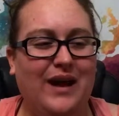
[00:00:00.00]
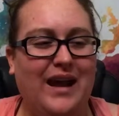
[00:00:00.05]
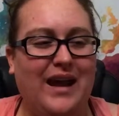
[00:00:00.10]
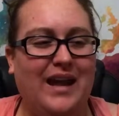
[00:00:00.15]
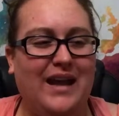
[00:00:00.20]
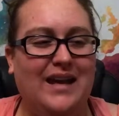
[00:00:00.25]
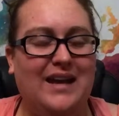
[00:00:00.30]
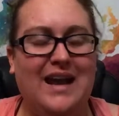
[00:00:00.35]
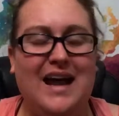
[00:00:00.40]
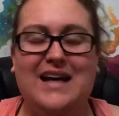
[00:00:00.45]

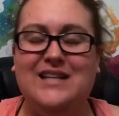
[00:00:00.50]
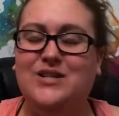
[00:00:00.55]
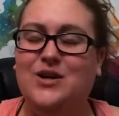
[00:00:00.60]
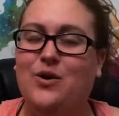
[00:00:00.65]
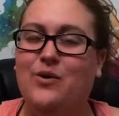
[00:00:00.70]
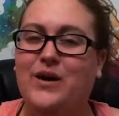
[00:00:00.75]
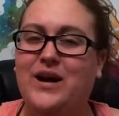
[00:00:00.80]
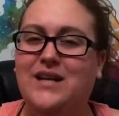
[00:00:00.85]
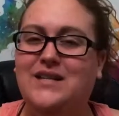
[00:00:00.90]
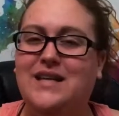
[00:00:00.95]
And as
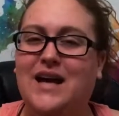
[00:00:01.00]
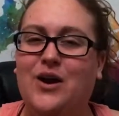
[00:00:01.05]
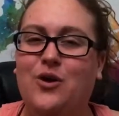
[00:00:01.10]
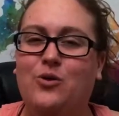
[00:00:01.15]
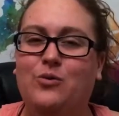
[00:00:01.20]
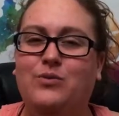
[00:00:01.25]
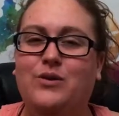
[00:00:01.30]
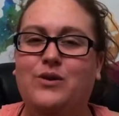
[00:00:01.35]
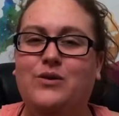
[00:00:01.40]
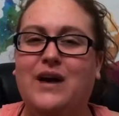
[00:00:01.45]
always, I
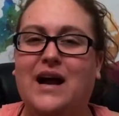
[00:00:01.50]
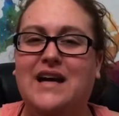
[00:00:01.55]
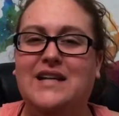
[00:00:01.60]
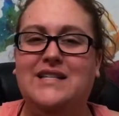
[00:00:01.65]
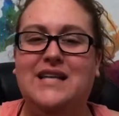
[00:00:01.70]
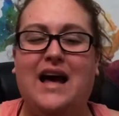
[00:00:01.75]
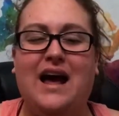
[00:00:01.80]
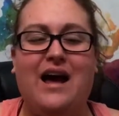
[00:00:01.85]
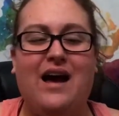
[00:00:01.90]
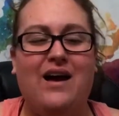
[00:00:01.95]
hope you guys
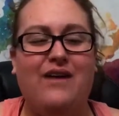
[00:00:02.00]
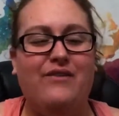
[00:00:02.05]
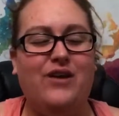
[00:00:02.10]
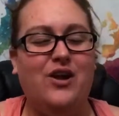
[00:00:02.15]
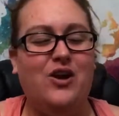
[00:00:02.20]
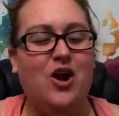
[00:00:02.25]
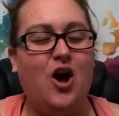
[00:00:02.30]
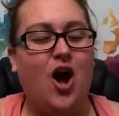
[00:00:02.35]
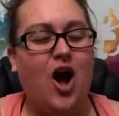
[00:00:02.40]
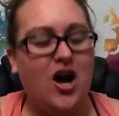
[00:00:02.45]
have
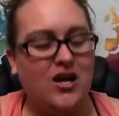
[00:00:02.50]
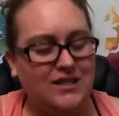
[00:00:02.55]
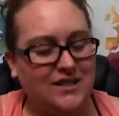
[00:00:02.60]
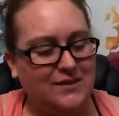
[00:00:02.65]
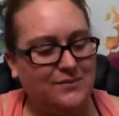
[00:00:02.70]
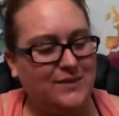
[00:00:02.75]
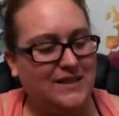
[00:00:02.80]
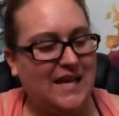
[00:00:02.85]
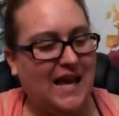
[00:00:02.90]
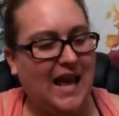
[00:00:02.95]
an
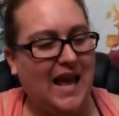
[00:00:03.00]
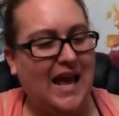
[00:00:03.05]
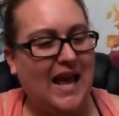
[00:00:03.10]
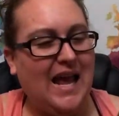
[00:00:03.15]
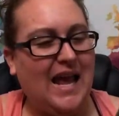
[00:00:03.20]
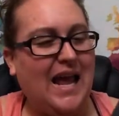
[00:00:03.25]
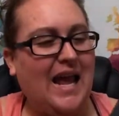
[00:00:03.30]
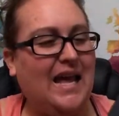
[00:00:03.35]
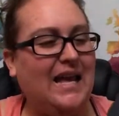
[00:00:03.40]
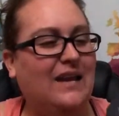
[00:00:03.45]
awesome
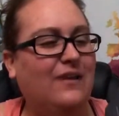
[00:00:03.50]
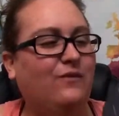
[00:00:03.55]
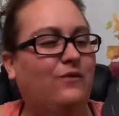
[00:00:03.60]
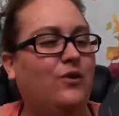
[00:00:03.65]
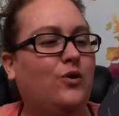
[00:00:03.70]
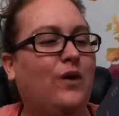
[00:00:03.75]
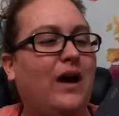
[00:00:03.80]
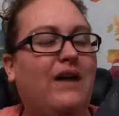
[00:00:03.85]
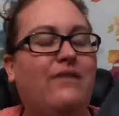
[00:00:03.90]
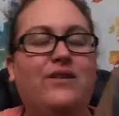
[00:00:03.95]
day. And if
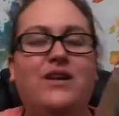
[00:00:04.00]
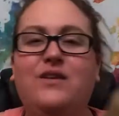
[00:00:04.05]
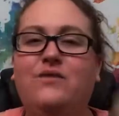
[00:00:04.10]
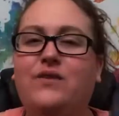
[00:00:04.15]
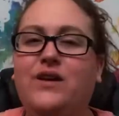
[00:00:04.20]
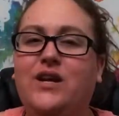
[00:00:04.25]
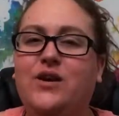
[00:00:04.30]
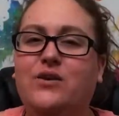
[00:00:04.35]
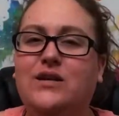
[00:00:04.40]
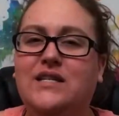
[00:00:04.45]
you have any
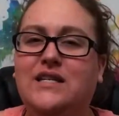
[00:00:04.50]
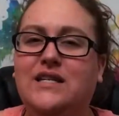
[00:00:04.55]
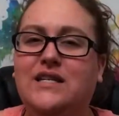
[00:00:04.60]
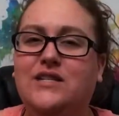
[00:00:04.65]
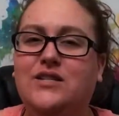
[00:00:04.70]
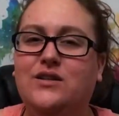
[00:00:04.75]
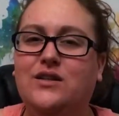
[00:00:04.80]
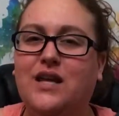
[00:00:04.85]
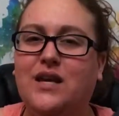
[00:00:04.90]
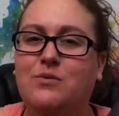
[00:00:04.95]
video
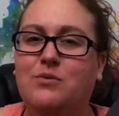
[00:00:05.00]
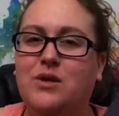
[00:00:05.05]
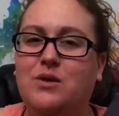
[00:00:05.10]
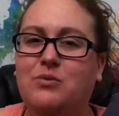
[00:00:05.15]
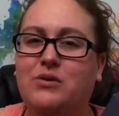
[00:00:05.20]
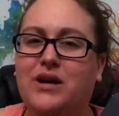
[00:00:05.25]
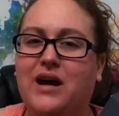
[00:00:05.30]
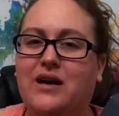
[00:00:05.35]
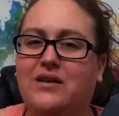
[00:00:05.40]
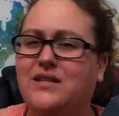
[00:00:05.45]
ideas you'd like me to
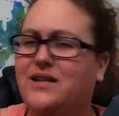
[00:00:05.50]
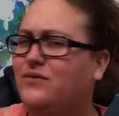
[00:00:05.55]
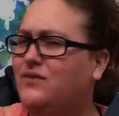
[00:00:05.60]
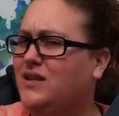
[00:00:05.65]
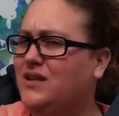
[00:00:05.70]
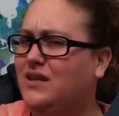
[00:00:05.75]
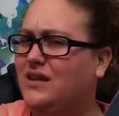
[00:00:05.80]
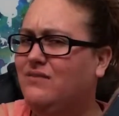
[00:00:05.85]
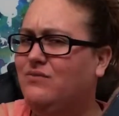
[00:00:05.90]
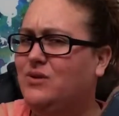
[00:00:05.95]
put out,
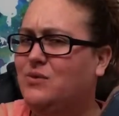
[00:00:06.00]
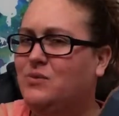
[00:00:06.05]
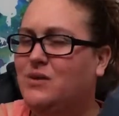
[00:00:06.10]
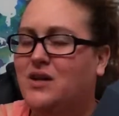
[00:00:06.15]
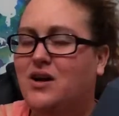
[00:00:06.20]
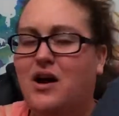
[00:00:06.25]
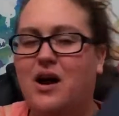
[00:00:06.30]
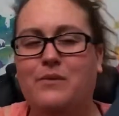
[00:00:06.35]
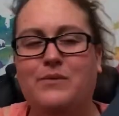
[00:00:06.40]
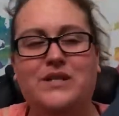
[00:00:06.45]
definitely leave them in the
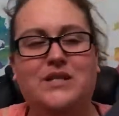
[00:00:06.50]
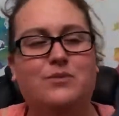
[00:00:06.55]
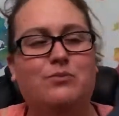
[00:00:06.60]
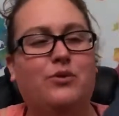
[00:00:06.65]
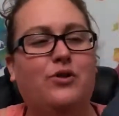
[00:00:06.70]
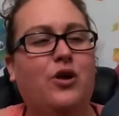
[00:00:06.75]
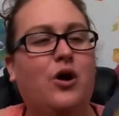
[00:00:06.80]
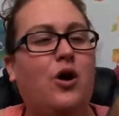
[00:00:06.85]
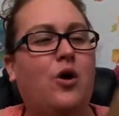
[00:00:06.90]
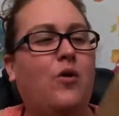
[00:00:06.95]
comments
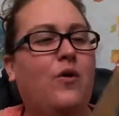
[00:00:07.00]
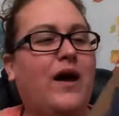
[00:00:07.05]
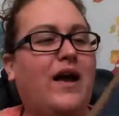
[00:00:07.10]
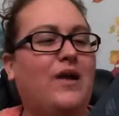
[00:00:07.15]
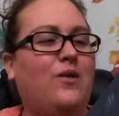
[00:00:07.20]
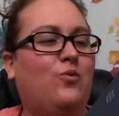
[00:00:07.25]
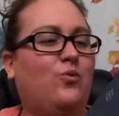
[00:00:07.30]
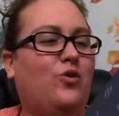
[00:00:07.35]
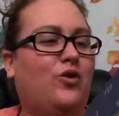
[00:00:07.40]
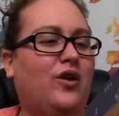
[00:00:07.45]
below,
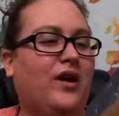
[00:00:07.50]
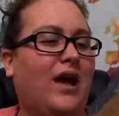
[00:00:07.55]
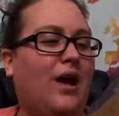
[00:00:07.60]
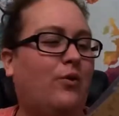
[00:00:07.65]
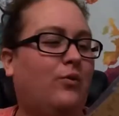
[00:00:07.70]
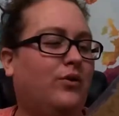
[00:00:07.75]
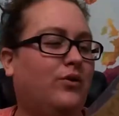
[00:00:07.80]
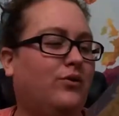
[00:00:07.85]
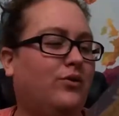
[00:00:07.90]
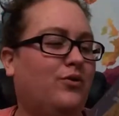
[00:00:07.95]
and we'll
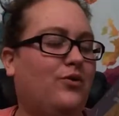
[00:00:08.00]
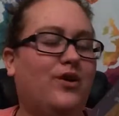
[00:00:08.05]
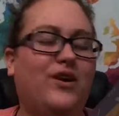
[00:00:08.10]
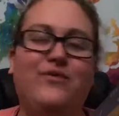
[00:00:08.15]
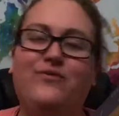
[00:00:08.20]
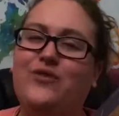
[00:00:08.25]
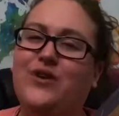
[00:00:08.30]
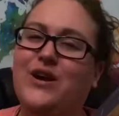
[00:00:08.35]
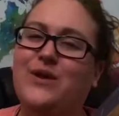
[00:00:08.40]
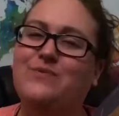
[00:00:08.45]
get one
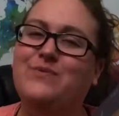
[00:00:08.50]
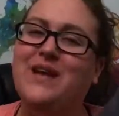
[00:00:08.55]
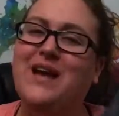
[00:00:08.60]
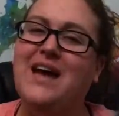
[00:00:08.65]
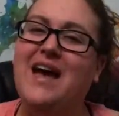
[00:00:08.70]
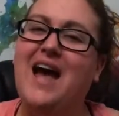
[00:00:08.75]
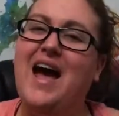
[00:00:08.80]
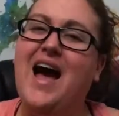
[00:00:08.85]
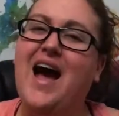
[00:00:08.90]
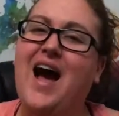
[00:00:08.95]
recorded for you.
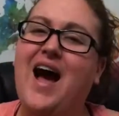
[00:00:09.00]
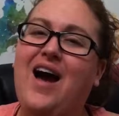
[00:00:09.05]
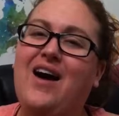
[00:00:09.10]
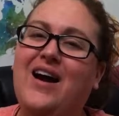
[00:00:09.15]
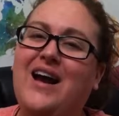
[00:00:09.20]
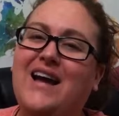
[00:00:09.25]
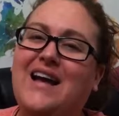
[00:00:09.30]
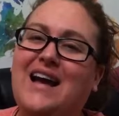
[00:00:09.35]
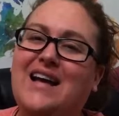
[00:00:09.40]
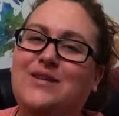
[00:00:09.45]
All
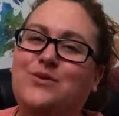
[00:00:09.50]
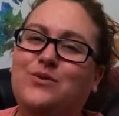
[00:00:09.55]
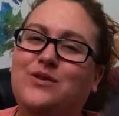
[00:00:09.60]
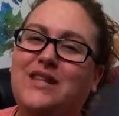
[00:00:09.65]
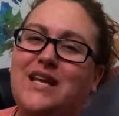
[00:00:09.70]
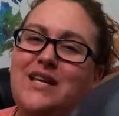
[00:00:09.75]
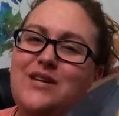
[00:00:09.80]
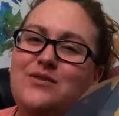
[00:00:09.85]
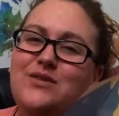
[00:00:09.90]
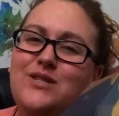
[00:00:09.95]
right, guys. Well,
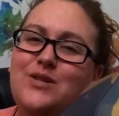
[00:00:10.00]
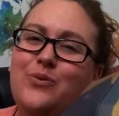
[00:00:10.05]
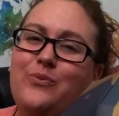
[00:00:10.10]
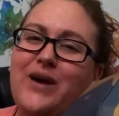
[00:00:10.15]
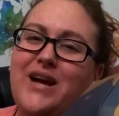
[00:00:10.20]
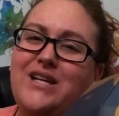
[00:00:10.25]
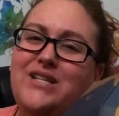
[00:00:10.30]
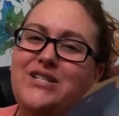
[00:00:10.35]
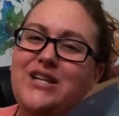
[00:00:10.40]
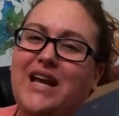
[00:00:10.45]
thank you so
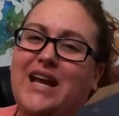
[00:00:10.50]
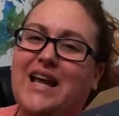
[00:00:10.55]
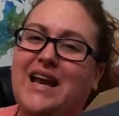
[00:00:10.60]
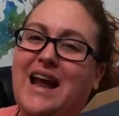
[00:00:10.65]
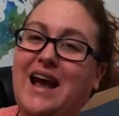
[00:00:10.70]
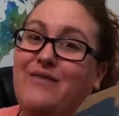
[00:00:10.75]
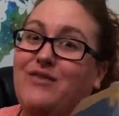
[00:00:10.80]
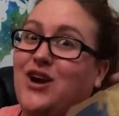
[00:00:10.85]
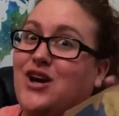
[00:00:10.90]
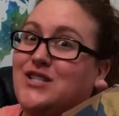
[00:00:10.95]
much, and
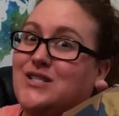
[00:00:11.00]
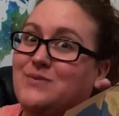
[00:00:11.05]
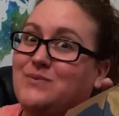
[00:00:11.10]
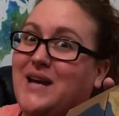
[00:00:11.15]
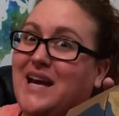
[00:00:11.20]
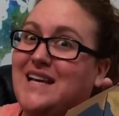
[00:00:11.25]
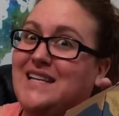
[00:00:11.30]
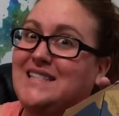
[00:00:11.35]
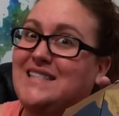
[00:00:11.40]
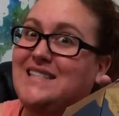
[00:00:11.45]
have an awesome day.